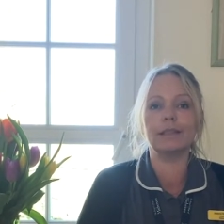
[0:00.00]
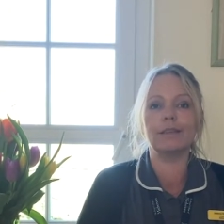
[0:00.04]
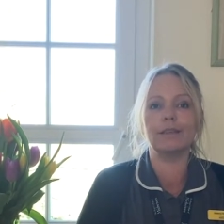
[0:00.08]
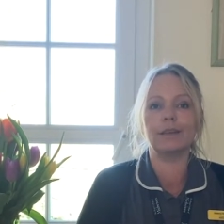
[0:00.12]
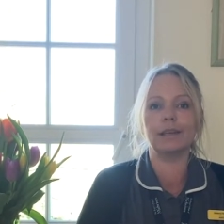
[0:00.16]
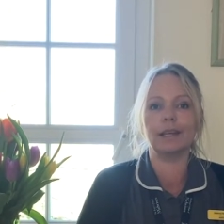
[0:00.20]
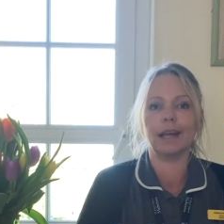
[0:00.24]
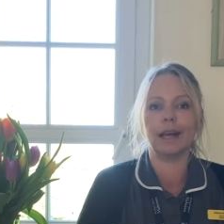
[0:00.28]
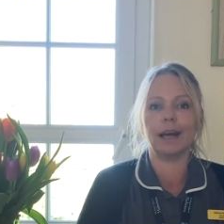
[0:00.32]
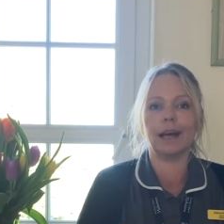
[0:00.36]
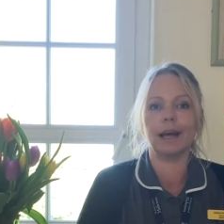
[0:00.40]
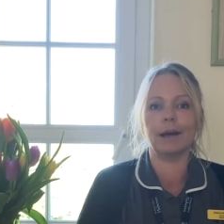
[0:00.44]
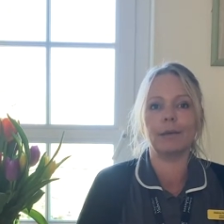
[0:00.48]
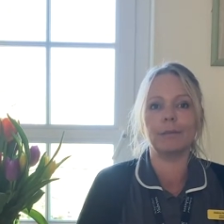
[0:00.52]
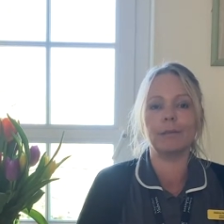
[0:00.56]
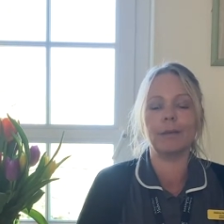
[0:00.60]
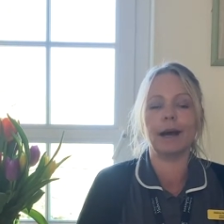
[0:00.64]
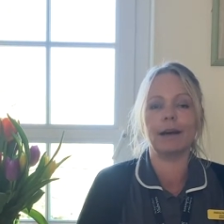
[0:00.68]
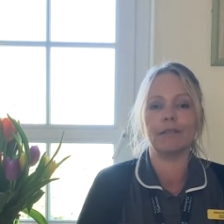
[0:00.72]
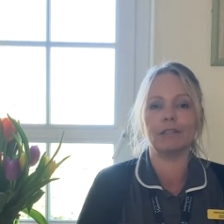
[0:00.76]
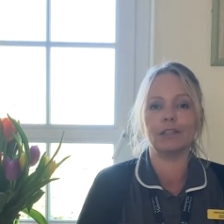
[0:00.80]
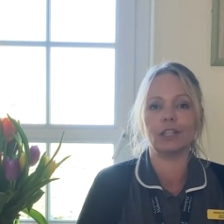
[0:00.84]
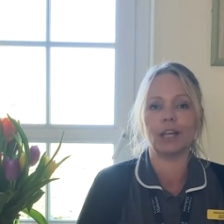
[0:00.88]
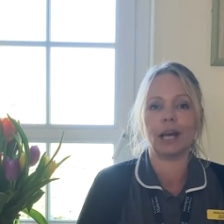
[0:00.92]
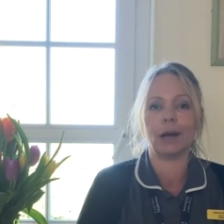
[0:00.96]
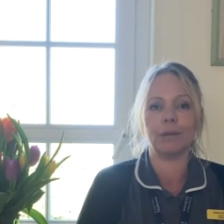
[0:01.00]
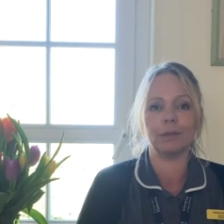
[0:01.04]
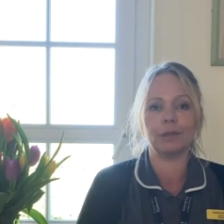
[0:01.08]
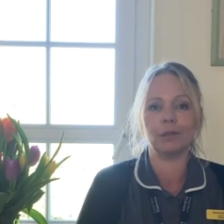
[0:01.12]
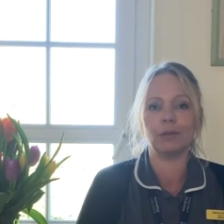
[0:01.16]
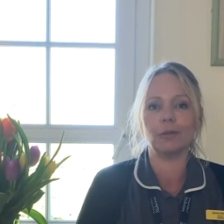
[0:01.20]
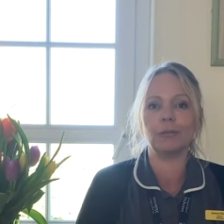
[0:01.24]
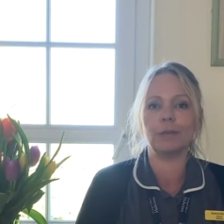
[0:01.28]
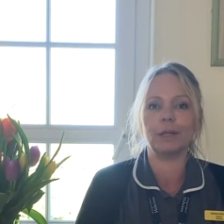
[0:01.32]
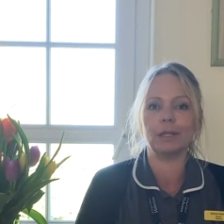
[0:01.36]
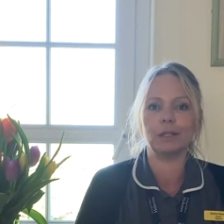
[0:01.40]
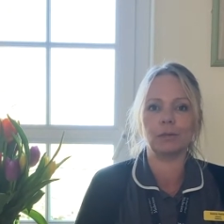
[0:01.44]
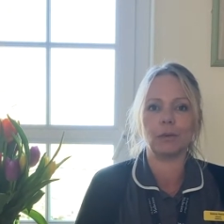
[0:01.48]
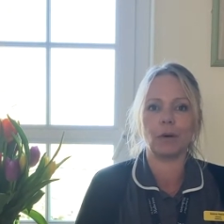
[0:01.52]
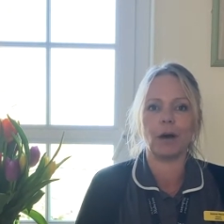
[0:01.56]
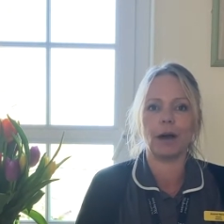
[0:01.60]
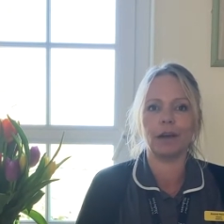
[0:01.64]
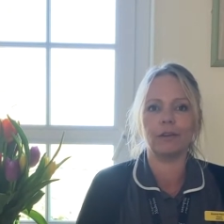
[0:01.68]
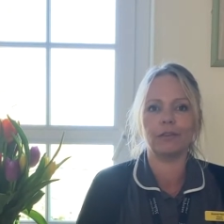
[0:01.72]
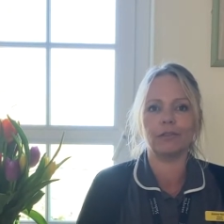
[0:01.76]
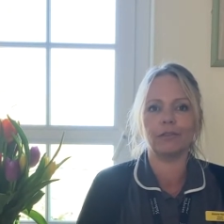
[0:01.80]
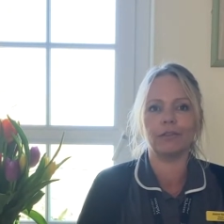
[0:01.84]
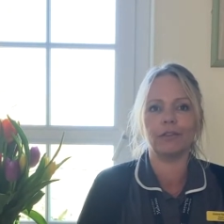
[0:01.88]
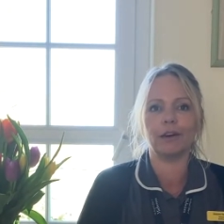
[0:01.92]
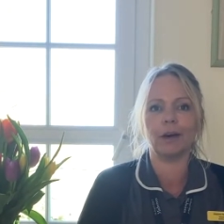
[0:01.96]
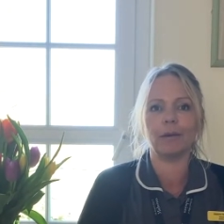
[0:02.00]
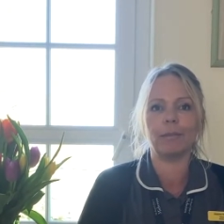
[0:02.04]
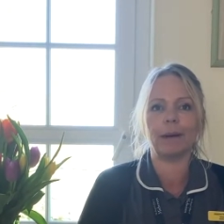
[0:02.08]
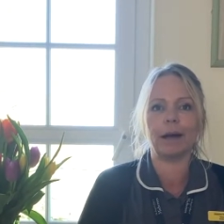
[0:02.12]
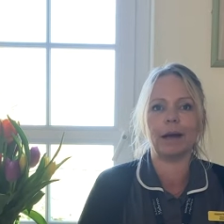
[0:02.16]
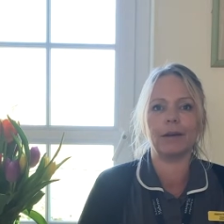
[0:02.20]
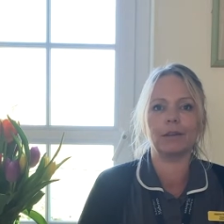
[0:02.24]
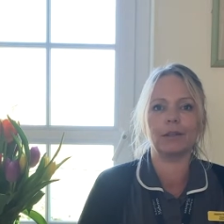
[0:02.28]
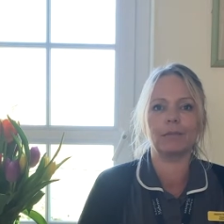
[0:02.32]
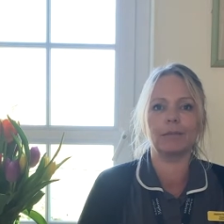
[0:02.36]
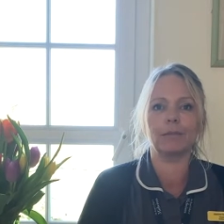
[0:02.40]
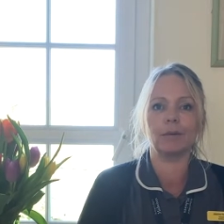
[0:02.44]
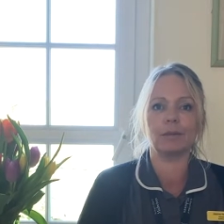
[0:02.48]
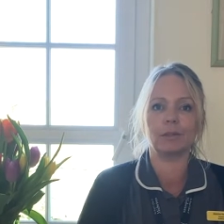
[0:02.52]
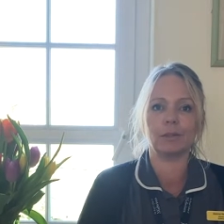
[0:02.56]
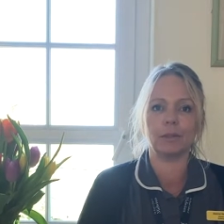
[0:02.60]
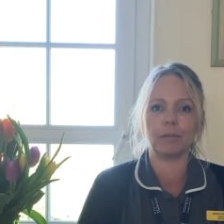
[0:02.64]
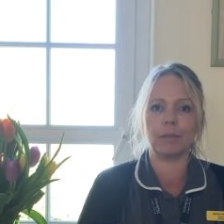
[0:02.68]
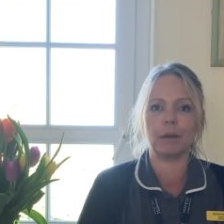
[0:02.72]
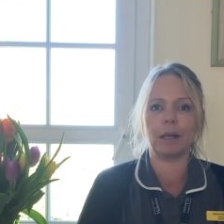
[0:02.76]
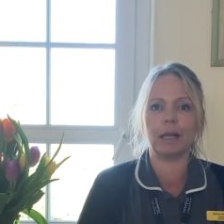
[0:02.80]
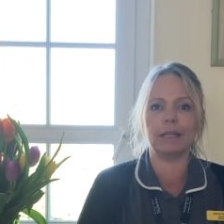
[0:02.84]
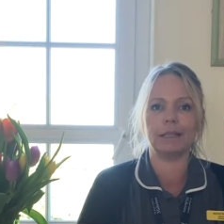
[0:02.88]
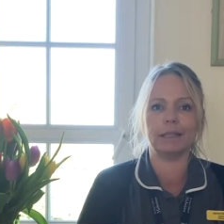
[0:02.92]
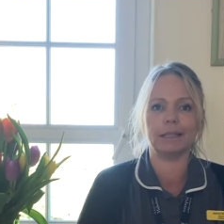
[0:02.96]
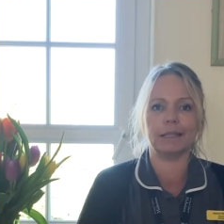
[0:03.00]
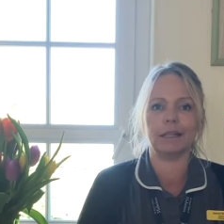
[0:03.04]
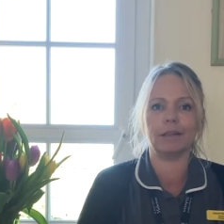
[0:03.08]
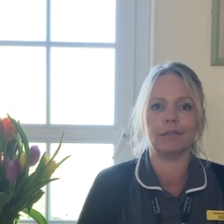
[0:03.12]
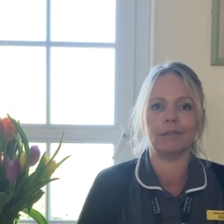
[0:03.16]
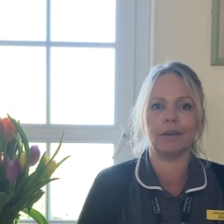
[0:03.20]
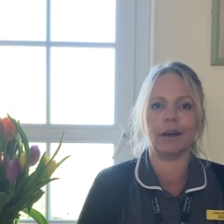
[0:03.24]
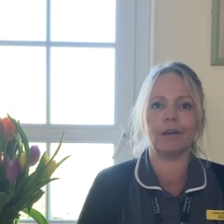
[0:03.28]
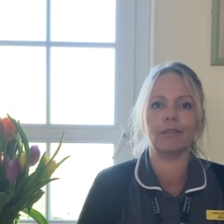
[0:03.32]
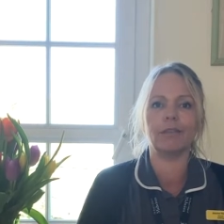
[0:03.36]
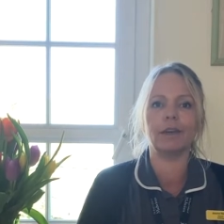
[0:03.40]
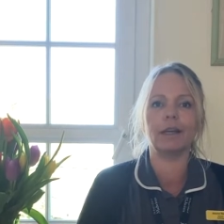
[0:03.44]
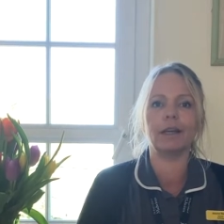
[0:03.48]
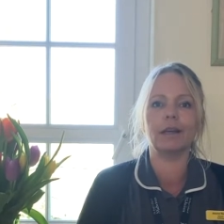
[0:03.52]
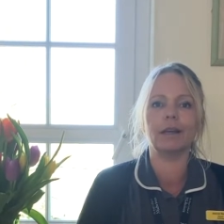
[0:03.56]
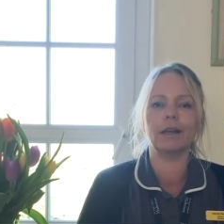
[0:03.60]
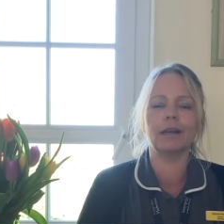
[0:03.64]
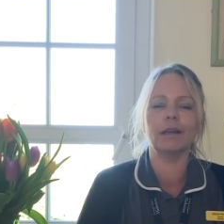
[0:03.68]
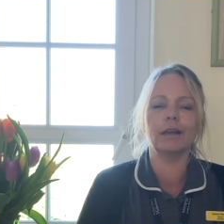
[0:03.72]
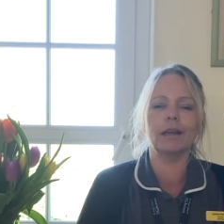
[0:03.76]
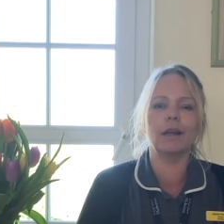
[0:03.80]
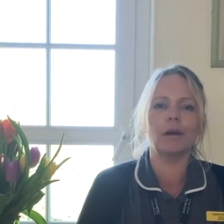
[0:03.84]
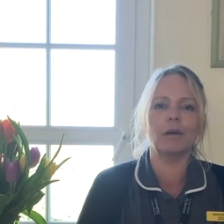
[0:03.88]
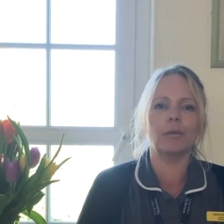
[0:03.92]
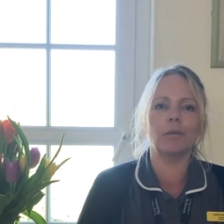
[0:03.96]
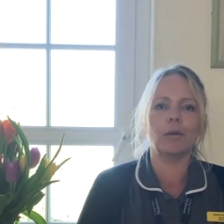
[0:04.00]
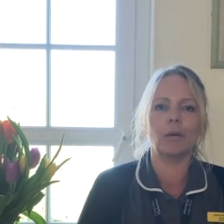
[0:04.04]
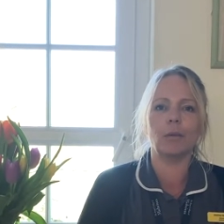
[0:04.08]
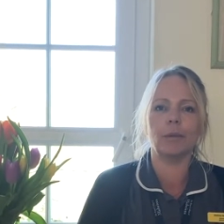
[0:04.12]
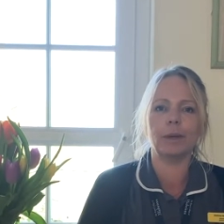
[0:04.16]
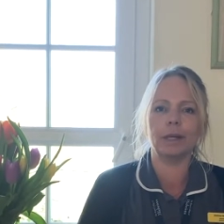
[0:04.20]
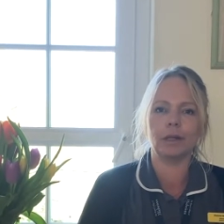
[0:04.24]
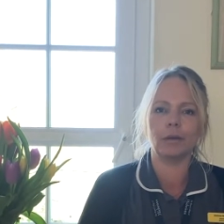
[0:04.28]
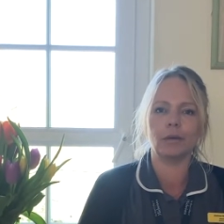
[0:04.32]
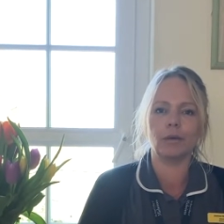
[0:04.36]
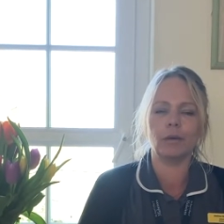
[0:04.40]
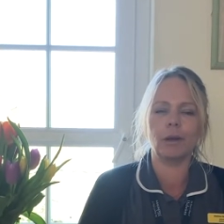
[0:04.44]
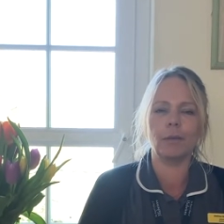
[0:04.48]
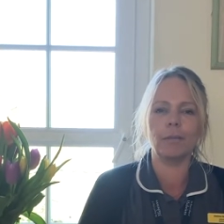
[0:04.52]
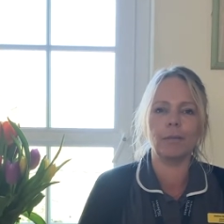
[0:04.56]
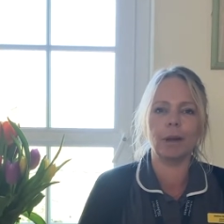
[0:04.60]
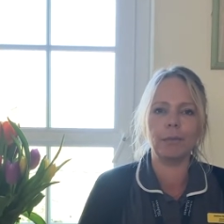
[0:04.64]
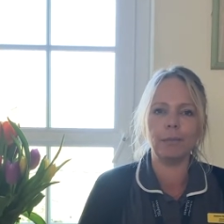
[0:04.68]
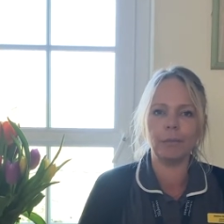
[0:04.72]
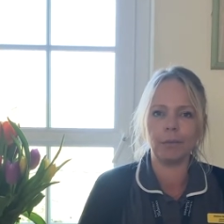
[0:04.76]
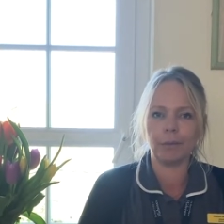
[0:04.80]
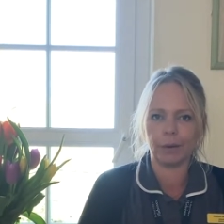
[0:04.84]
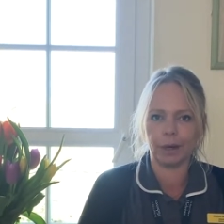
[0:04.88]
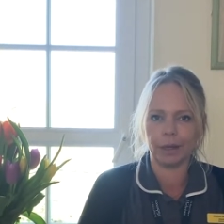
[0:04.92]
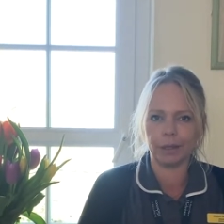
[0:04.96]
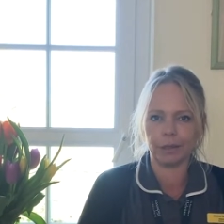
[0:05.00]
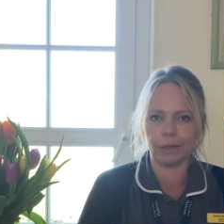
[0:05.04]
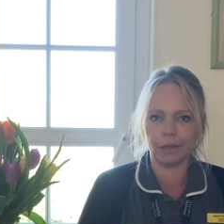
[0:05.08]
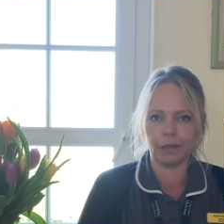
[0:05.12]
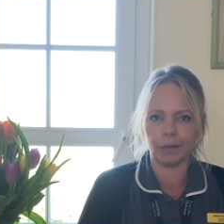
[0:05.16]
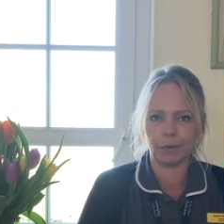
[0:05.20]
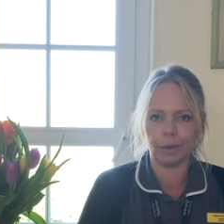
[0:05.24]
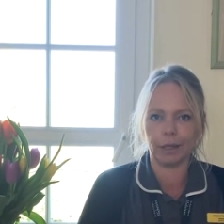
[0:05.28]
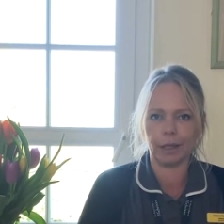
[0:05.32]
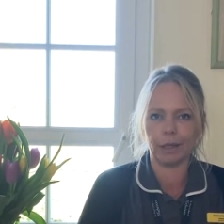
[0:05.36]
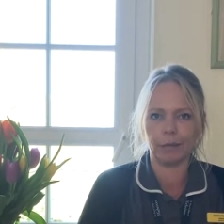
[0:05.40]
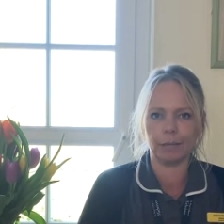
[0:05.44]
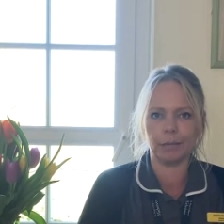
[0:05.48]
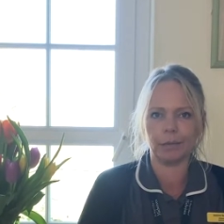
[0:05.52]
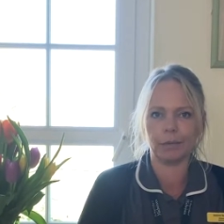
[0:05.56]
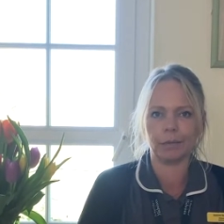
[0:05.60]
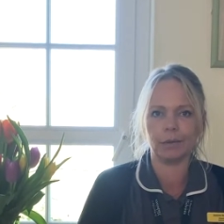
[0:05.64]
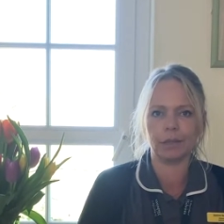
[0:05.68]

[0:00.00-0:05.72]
you can have a chat with your midwife about the possibility of having what we call a membrane sweep,